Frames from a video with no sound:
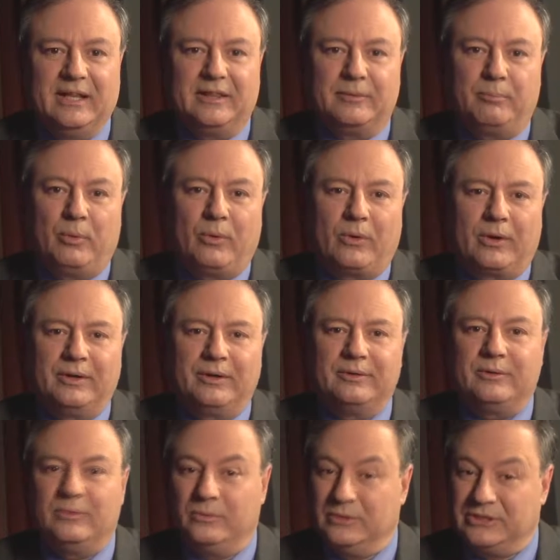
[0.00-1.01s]
The board
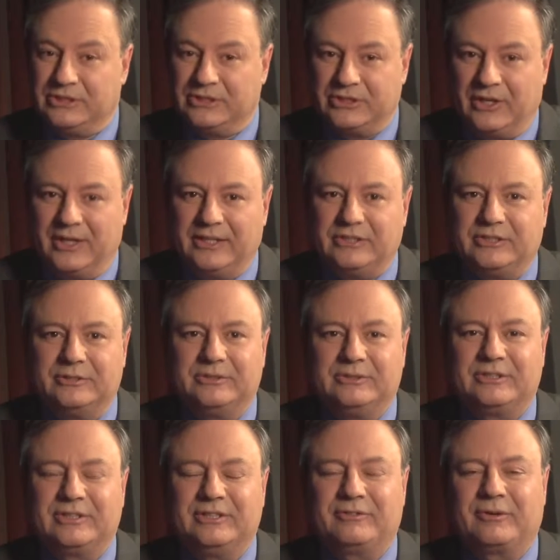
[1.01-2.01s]
was designed to
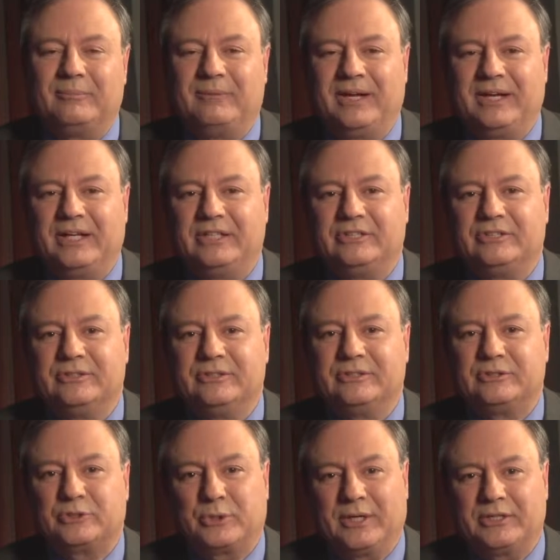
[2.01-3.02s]
deliver money to
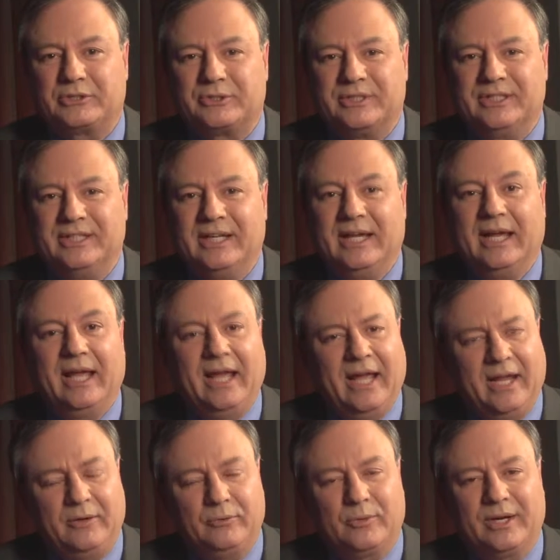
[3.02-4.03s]
the Treasury
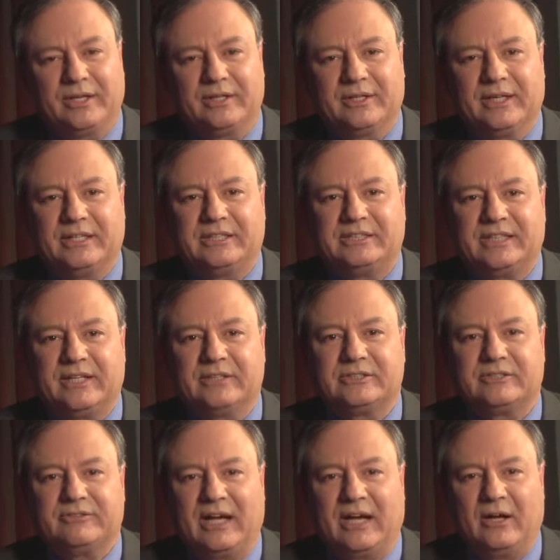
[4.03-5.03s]
and regulate
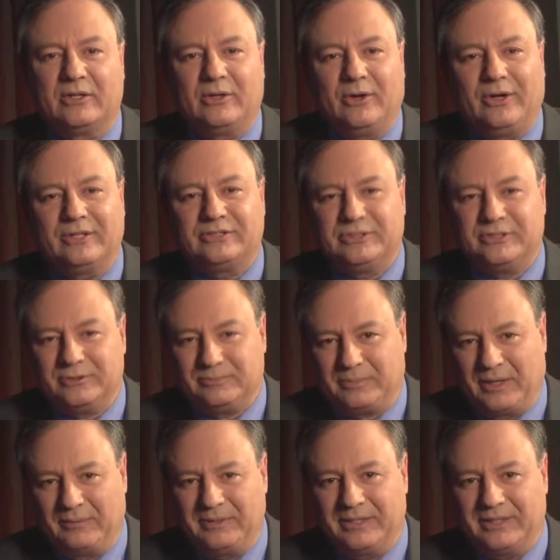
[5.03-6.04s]
sales of alcohol to
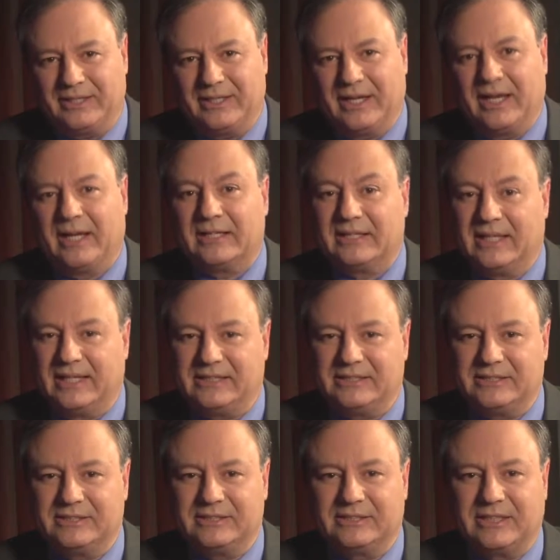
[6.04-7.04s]
public and
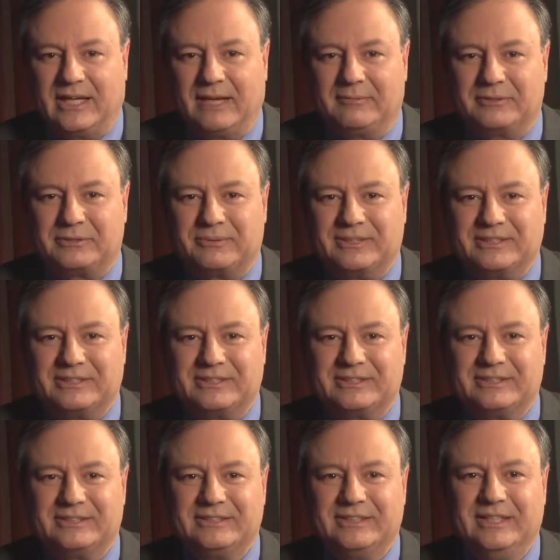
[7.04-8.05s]
licensed
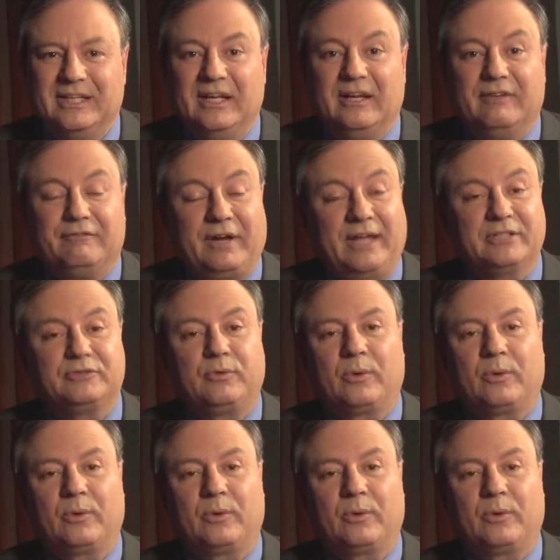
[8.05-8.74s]
establishments. Fast